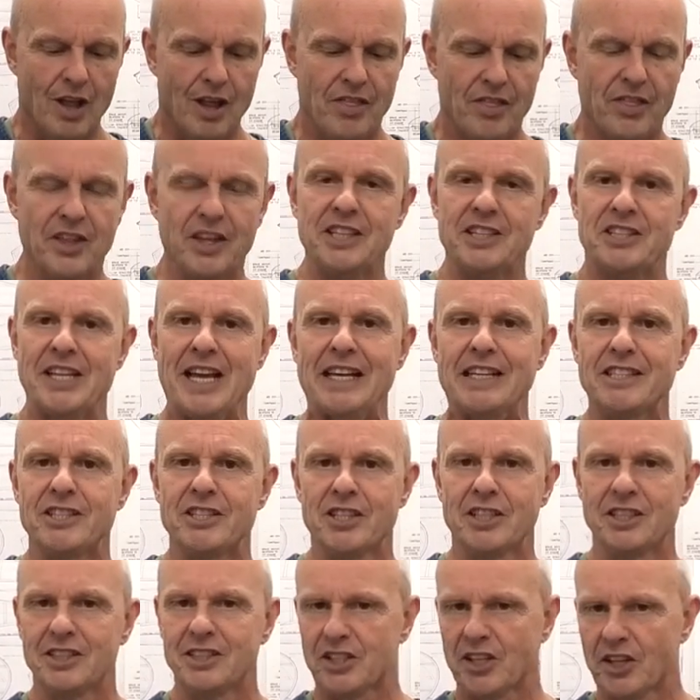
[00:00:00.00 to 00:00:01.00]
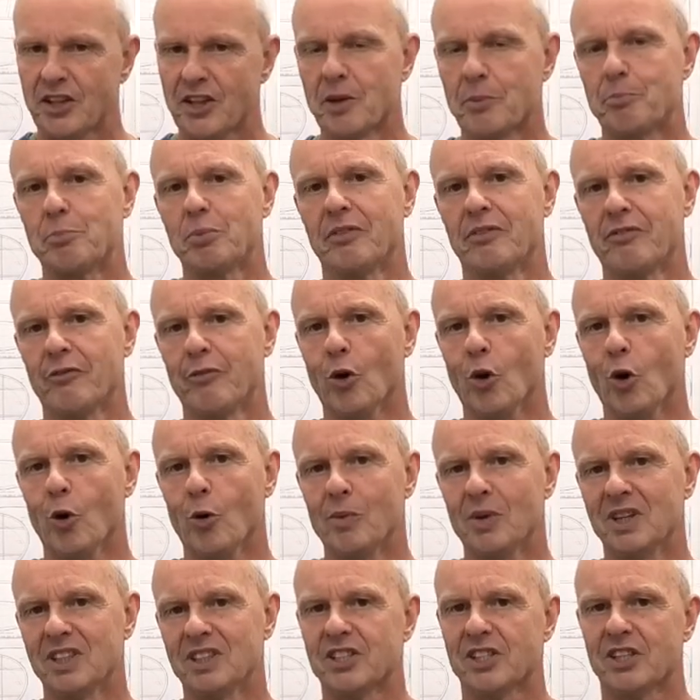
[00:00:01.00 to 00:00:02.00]
these engines and the
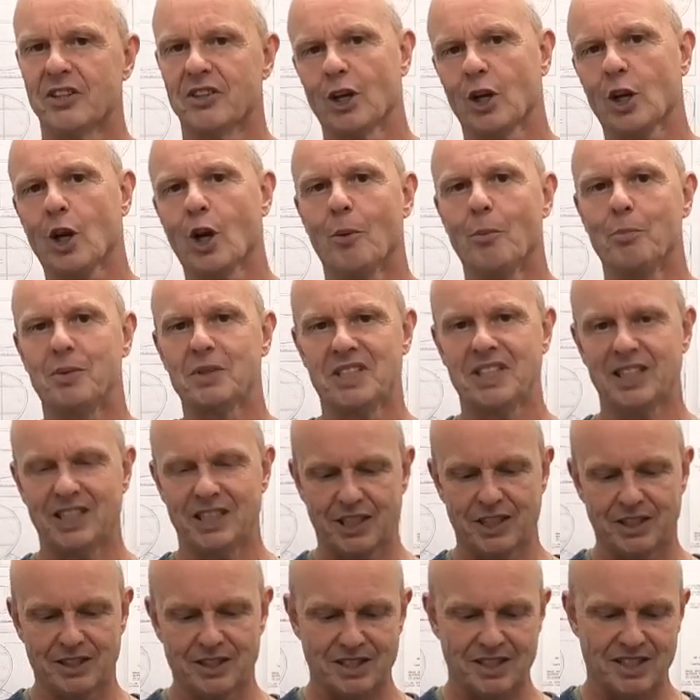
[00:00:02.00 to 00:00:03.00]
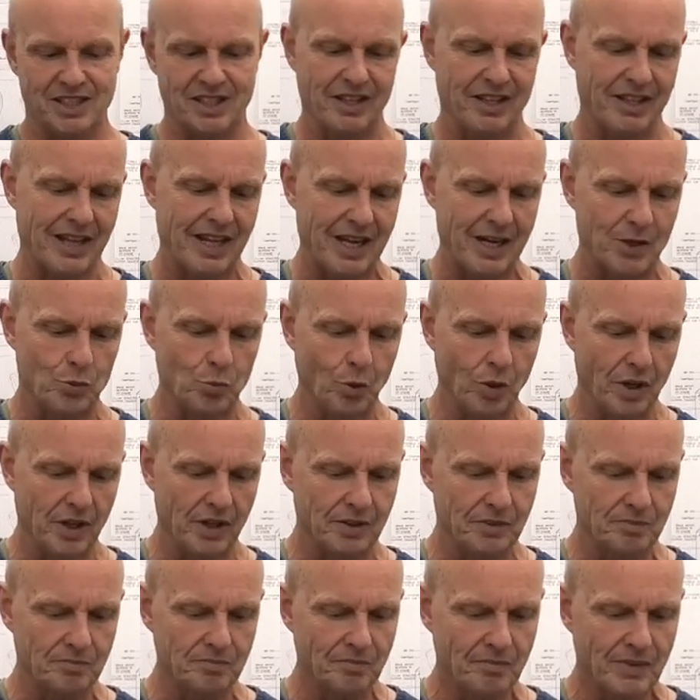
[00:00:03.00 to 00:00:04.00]
performance and the competitions that they'd
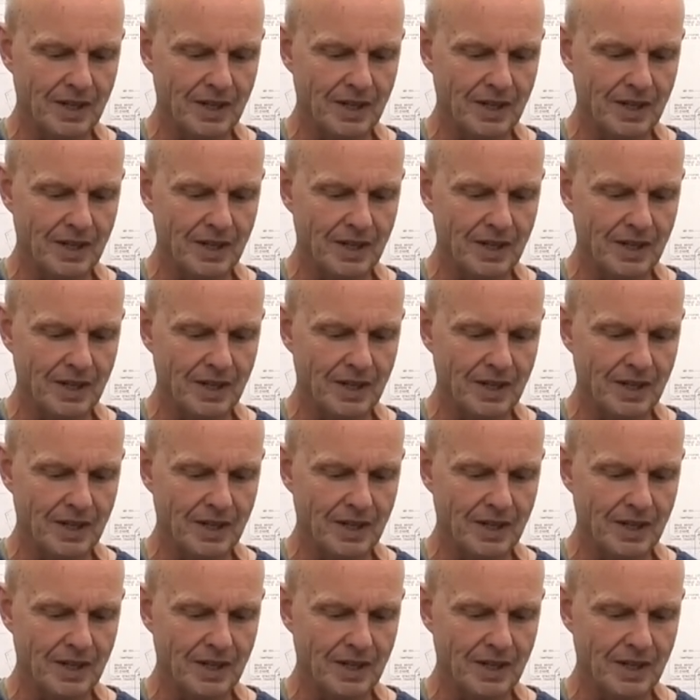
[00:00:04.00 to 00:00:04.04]
won.